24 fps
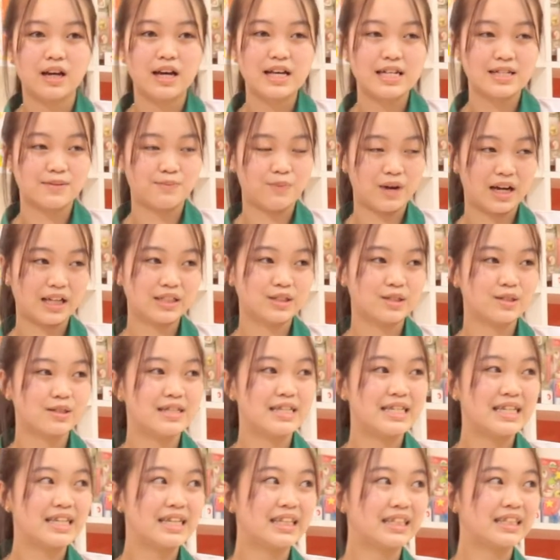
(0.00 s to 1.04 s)

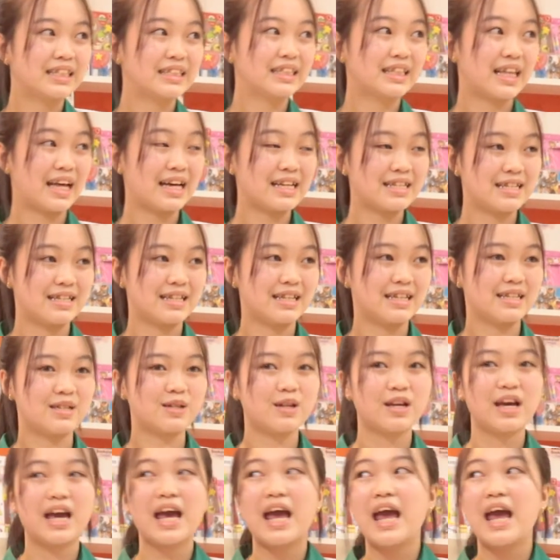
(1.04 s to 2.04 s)
specialty classes.